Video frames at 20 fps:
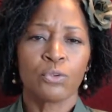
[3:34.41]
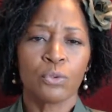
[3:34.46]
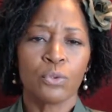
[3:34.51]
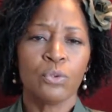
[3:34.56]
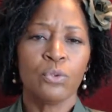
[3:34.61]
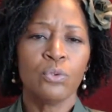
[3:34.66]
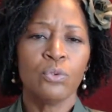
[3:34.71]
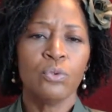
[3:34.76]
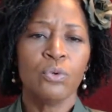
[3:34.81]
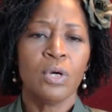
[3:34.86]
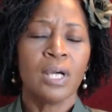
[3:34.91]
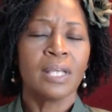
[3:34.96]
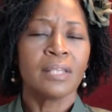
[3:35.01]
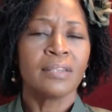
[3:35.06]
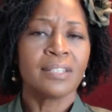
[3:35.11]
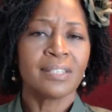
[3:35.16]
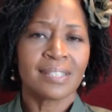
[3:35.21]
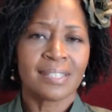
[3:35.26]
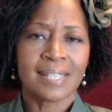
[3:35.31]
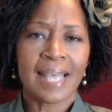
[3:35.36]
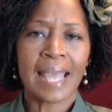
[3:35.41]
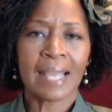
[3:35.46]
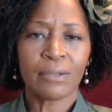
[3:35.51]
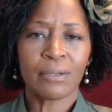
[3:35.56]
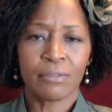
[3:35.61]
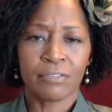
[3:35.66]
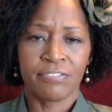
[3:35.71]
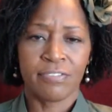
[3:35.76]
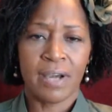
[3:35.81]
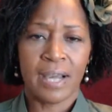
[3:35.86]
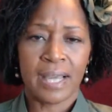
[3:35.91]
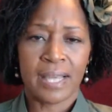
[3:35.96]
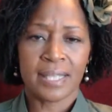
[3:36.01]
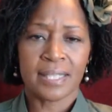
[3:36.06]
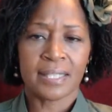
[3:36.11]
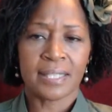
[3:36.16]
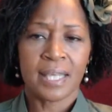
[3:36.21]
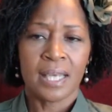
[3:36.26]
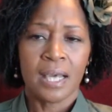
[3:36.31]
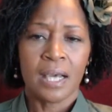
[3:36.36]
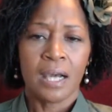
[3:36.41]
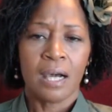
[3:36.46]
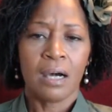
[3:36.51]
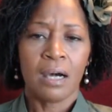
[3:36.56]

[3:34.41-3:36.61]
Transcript: through the sacrifice